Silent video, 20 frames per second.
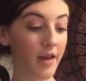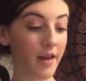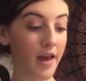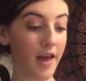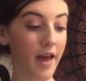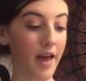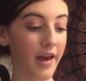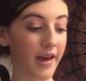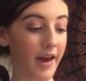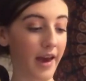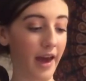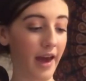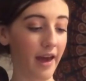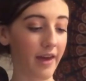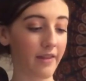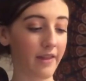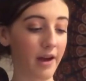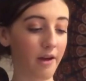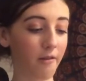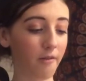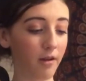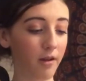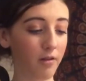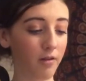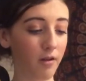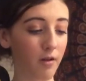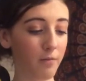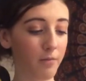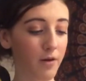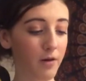Okay, and now I'm going to
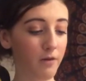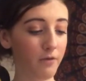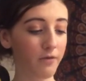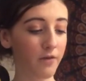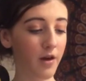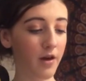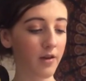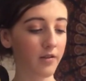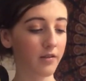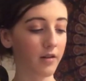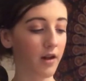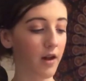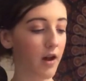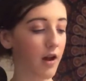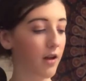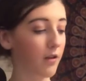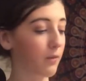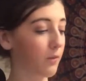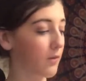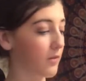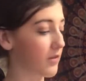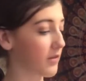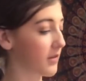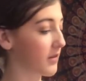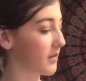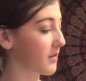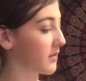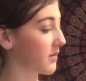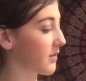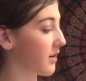do a bit of First Class, which is a
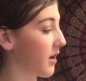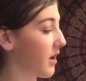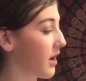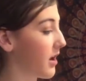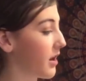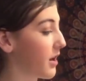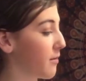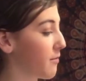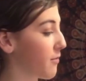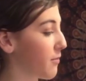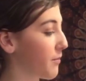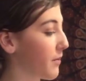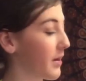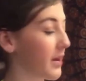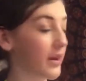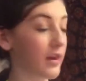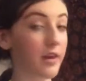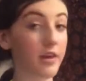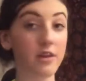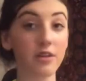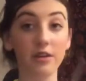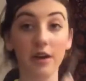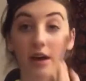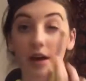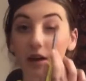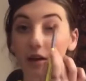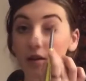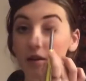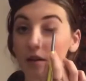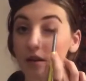slightly more pinky
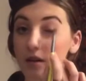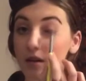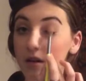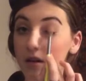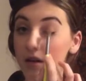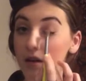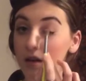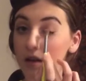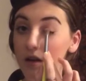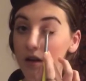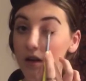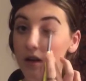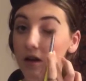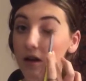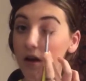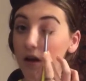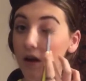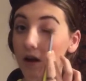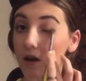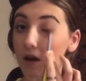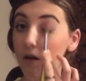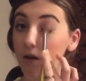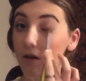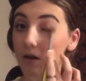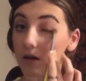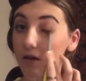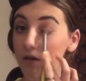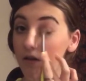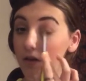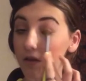shade. And I'm going
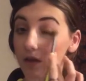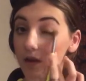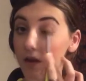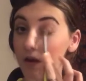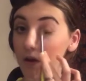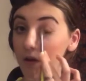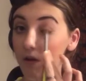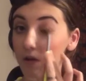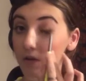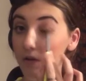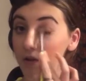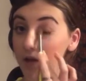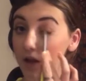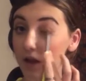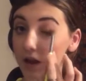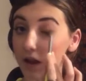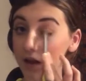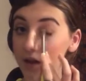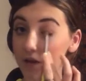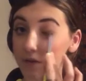to do that across the lid.